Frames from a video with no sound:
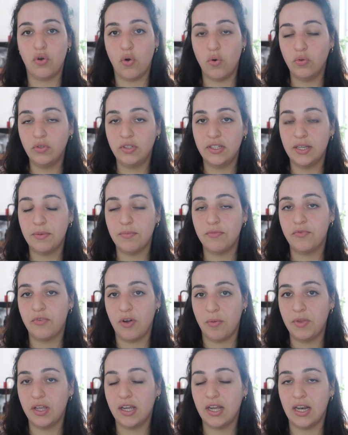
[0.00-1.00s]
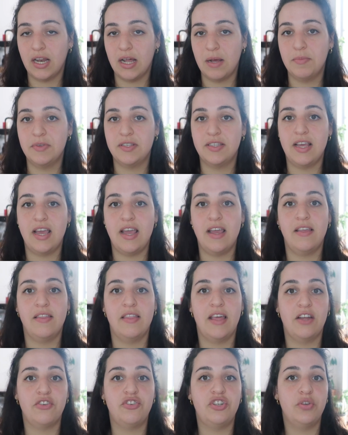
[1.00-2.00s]
had called him from the club
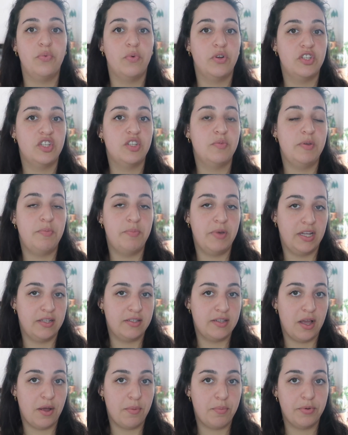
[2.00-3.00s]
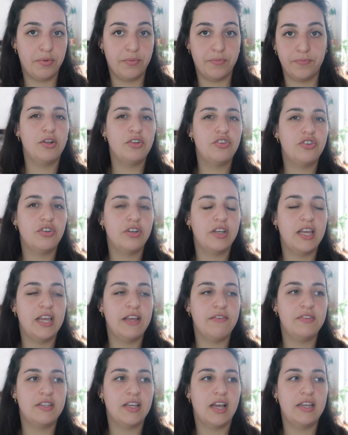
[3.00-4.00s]
saying that she wants to be picked up. And I'm not
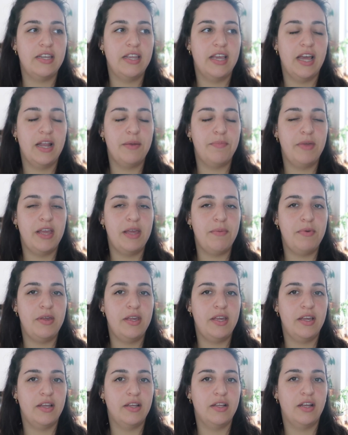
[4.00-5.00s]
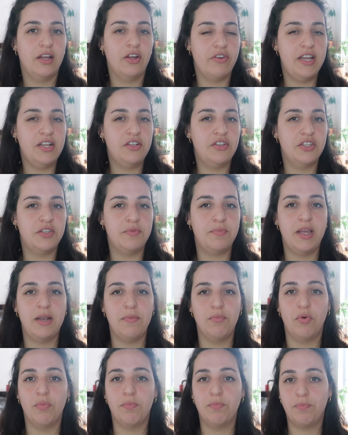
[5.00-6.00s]
sure if Tanya had maybe agreed to
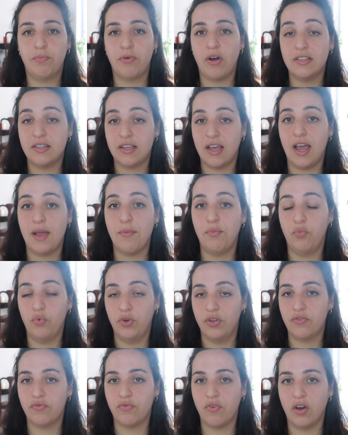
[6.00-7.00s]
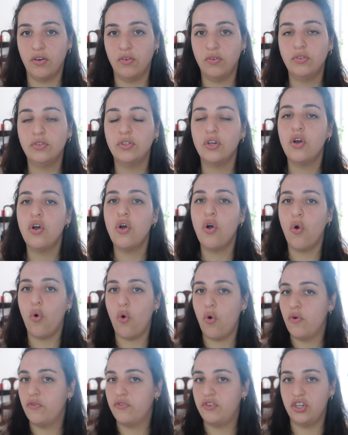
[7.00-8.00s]
spend more private time with Ronald
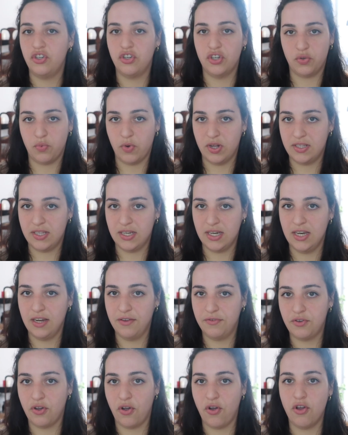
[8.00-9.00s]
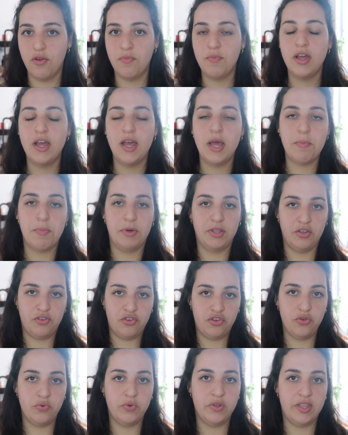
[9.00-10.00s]
or if she just wanted a lift home,
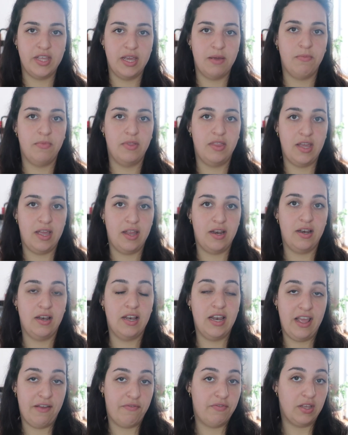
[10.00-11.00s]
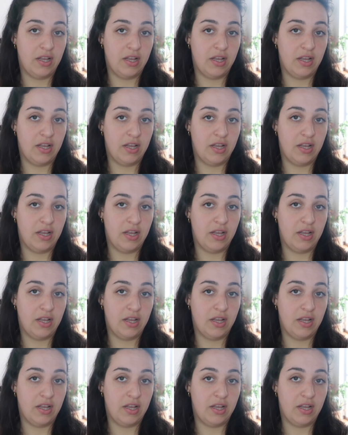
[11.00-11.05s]
but the two of them then